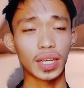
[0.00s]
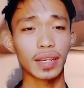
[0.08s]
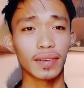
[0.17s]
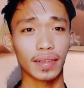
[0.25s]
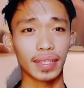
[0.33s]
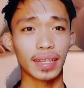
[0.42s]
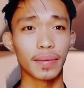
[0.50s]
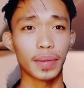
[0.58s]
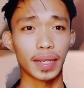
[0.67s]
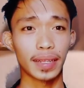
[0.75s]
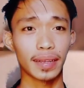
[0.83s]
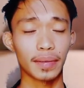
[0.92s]
requires a
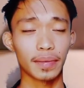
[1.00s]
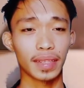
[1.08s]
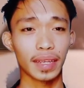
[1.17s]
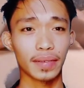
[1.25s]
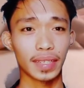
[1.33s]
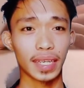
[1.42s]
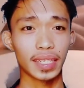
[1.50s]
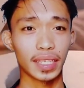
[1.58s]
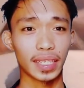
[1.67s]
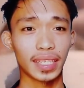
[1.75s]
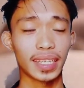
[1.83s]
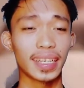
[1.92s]
proper
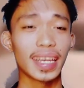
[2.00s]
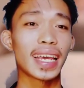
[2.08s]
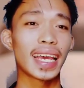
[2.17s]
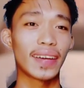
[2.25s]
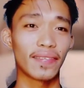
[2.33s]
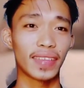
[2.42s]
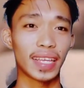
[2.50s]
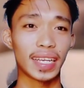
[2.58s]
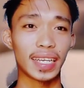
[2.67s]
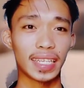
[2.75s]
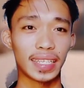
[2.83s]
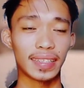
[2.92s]
customizations of the
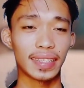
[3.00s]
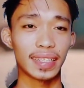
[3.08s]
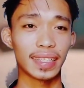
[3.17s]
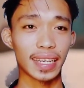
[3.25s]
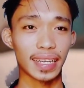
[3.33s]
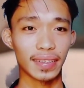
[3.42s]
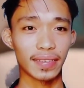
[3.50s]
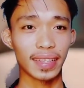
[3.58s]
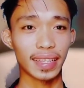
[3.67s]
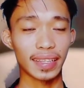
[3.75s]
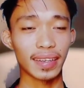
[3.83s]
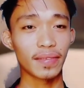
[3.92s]
text
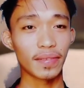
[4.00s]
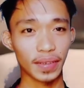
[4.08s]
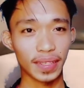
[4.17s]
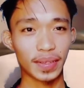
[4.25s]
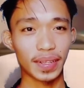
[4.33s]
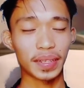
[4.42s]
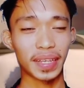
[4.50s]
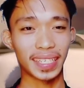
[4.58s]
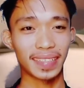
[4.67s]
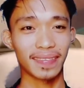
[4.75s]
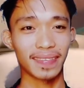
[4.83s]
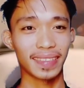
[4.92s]
given for class
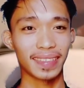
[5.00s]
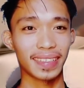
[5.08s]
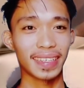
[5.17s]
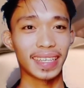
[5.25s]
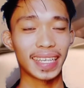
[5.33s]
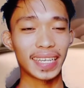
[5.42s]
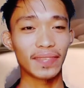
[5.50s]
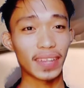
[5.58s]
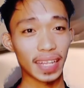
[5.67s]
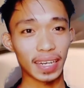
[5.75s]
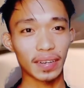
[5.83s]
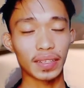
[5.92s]
objectives,
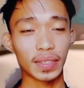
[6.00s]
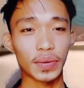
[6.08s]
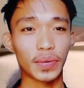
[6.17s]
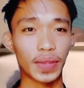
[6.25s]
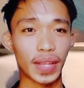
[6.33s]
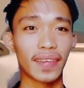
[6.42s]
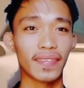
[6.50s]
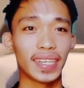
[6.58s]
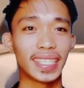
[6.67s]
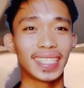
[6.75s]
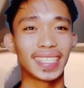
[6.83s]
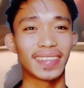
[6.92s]
referring this to
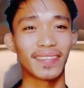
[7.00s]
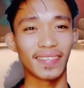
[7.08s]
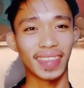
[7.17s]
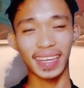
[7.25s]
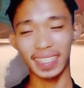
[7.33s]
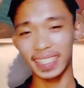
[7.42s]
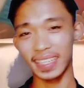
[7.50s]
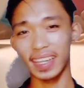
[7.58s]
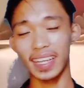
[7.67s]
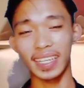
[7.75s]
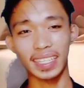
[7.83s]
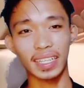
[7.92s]
learning outcomes
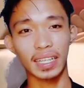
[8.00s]
while using